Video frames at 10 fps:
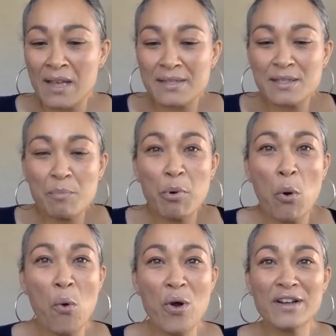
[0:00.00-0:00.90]

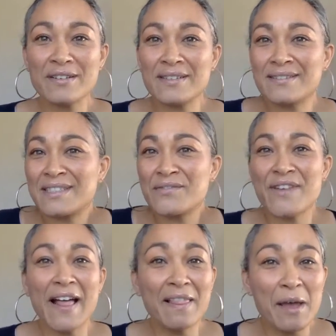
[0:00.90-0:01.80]
support,
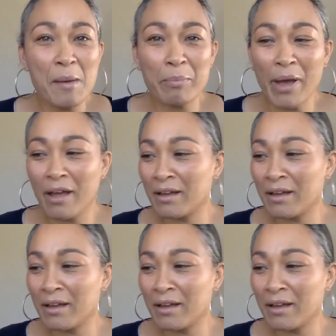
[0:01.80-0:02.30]
develop,